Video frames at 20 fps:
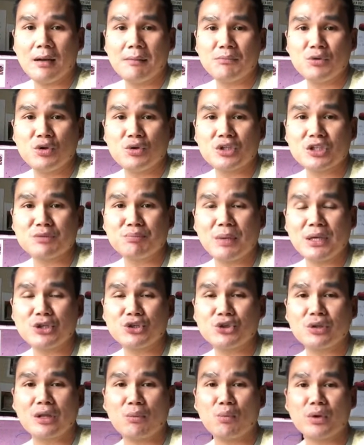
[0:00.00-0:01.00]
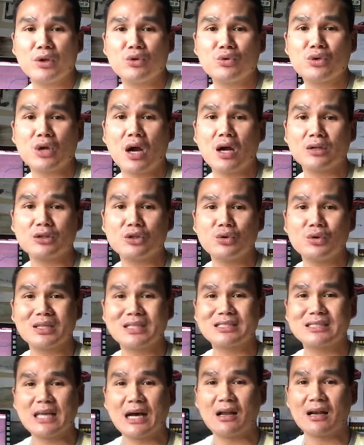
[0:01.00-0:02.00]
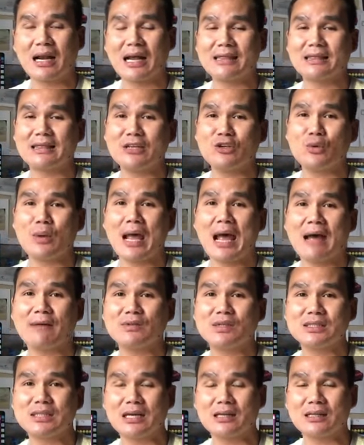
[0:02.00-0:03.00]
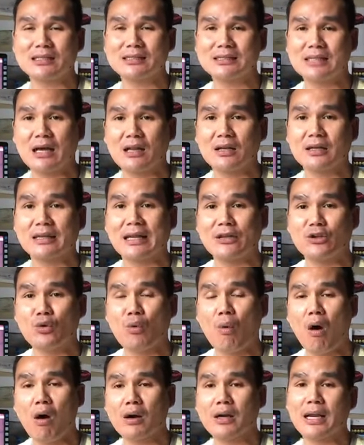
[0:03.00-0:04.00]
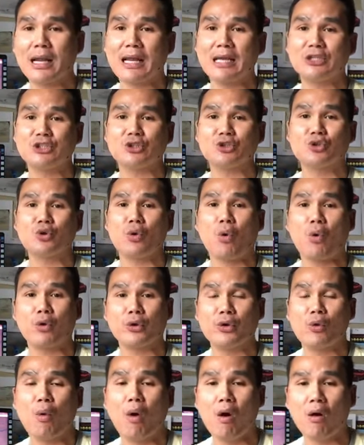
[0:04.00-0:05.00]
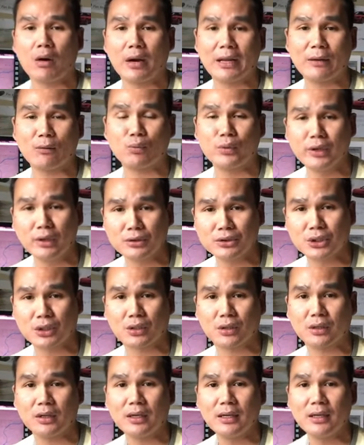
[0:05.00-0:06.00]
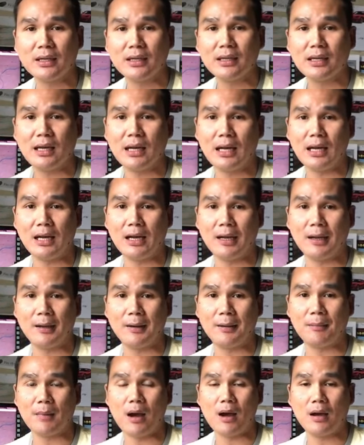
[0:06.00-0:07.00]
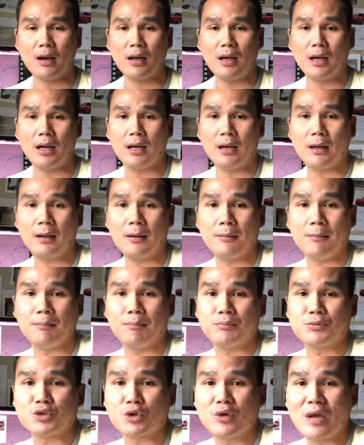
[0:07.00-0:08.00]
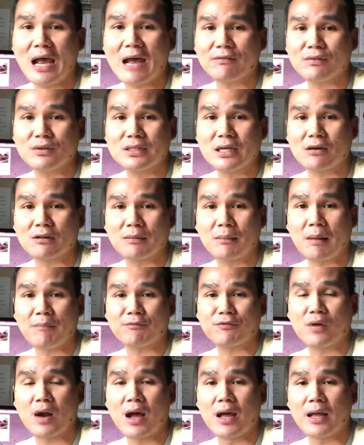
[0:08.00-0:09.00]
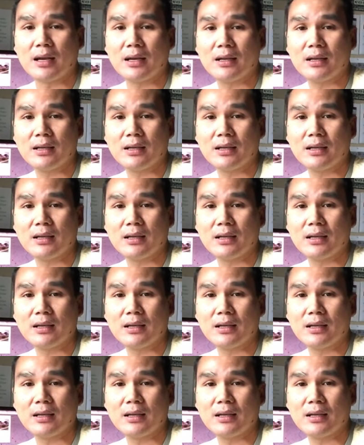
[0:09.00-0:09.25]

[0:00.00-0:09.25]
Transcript: You just make sure that when you talk to the seller, I think you have to tell the seller that you are an agent or you are a realtor. So you have to tell them up front.